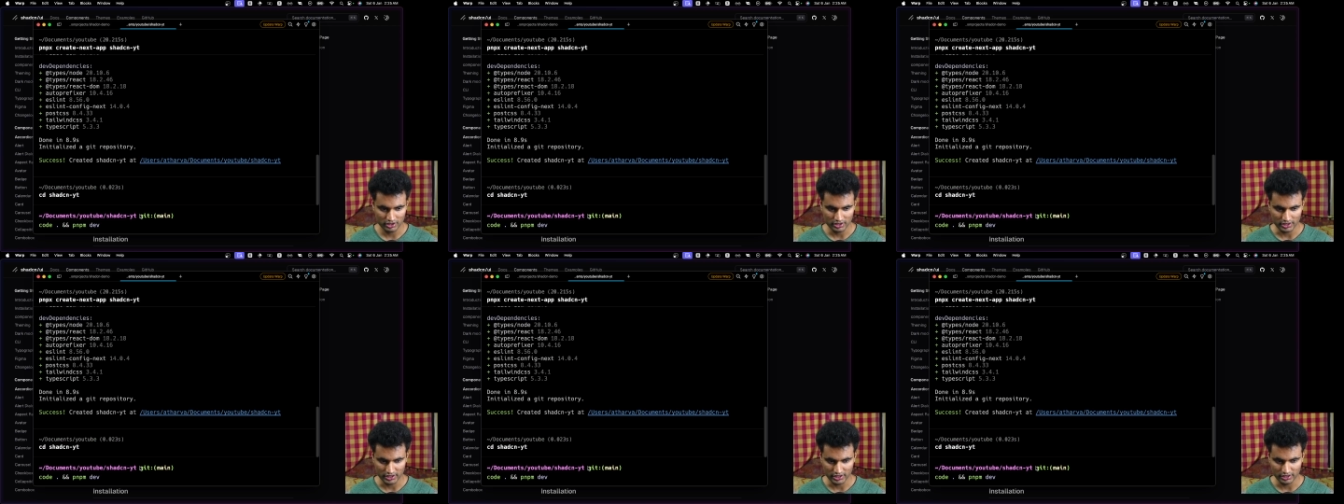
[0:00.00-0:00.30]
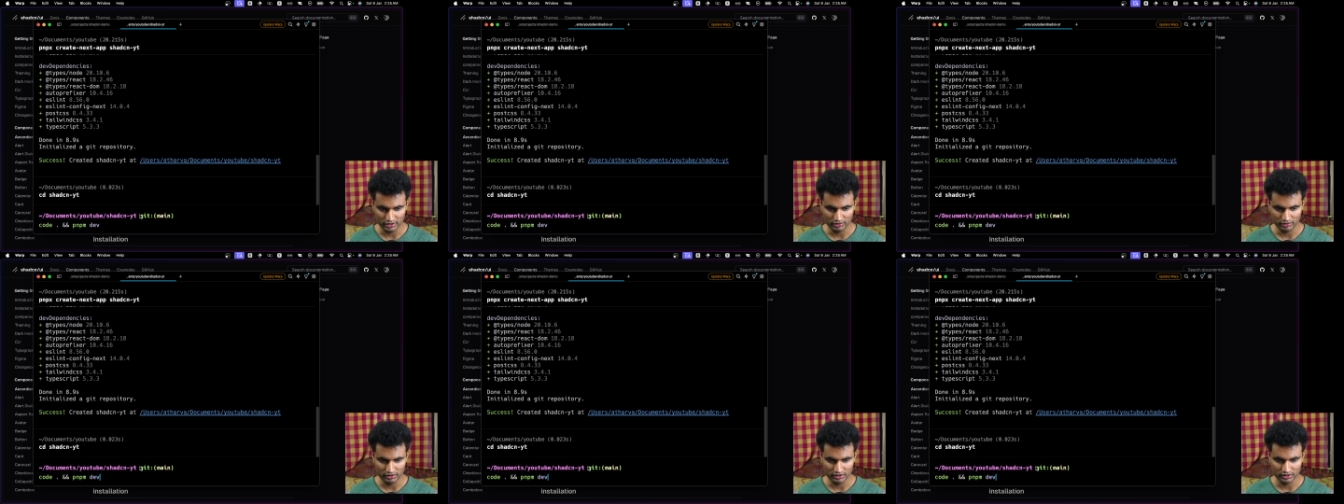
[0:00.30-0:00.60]

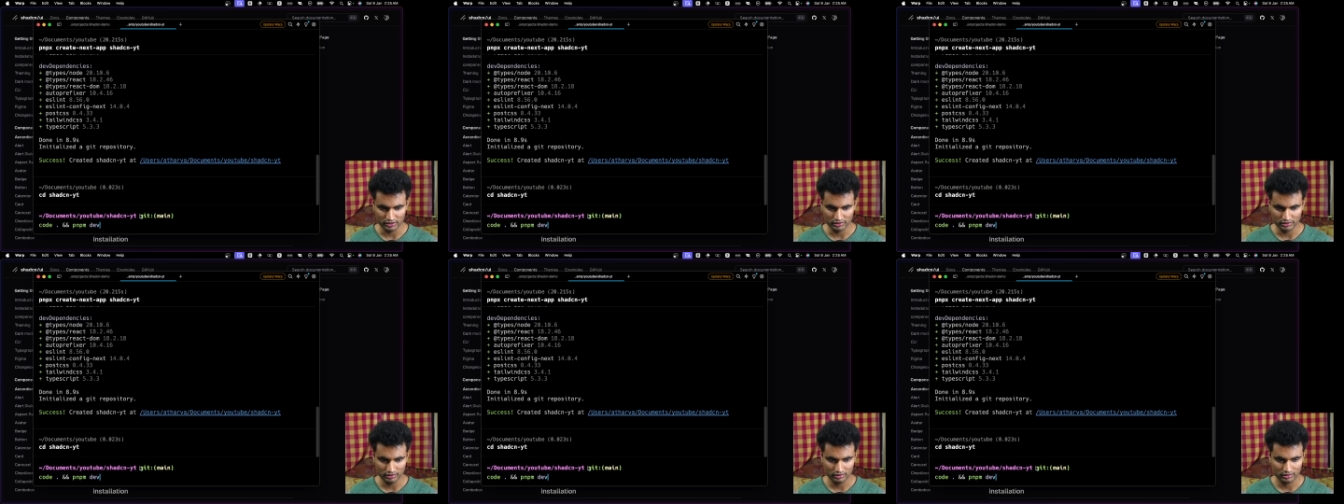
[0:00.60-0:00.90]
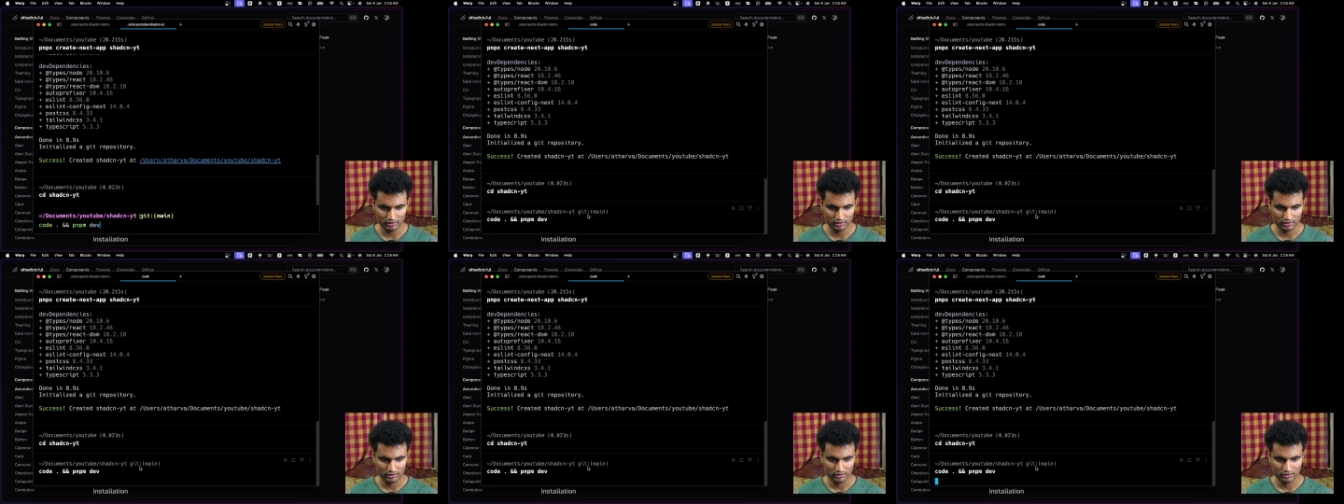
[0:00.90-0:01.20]
and run
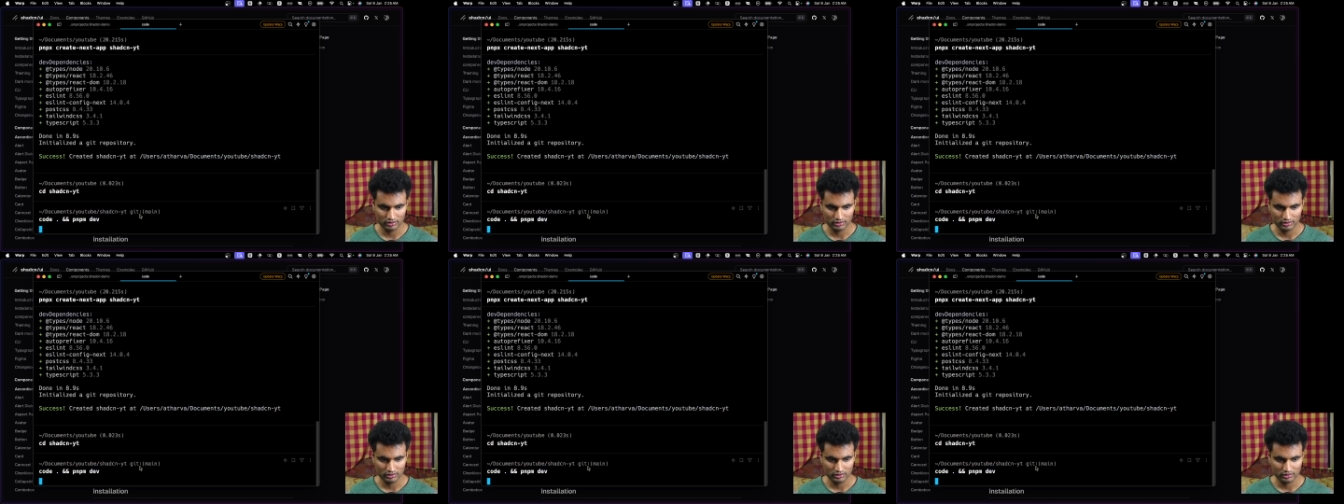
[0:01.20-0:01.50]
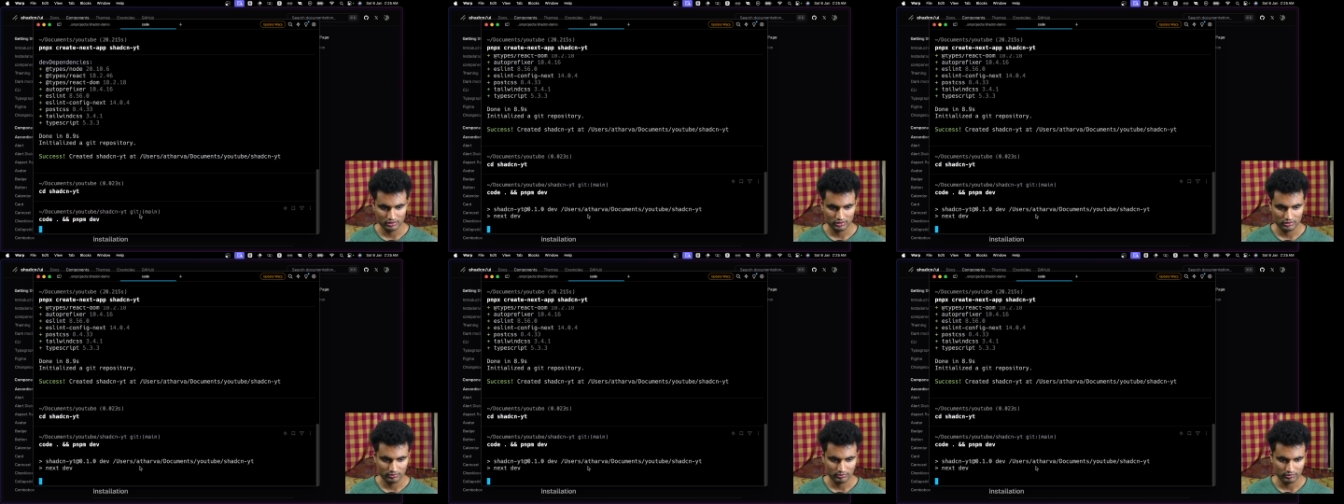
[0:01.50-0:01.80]

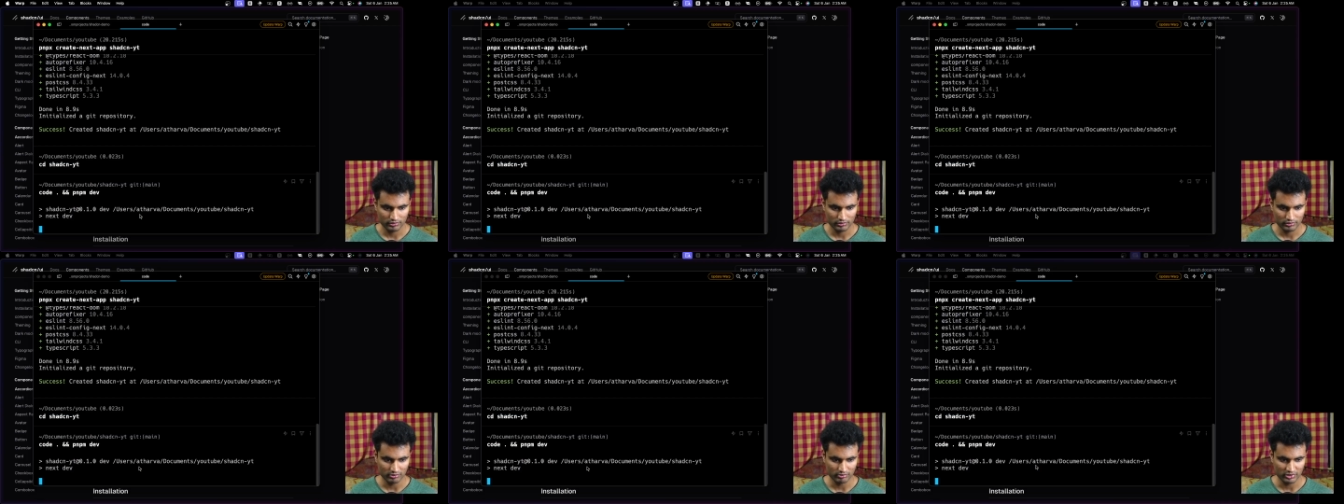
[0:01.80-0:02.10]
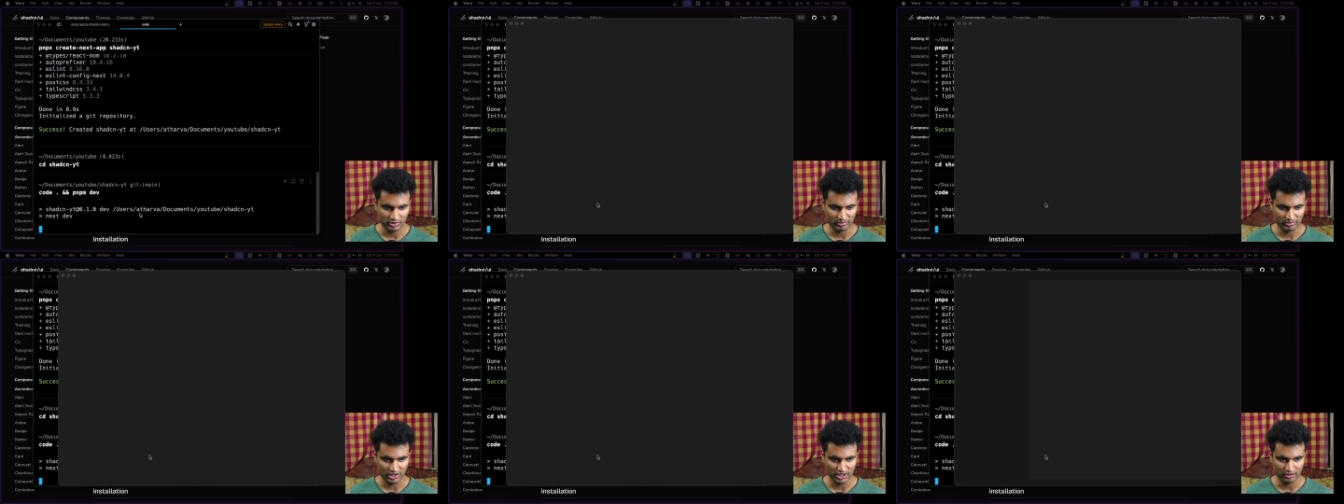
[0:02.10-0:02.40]

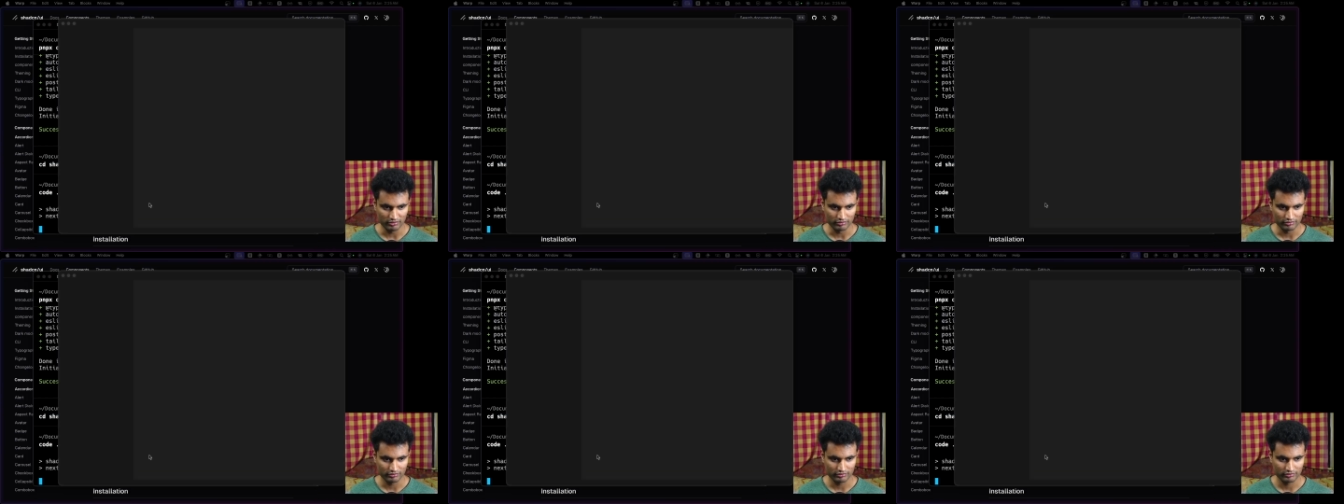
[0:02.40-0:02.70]
pnpm dev.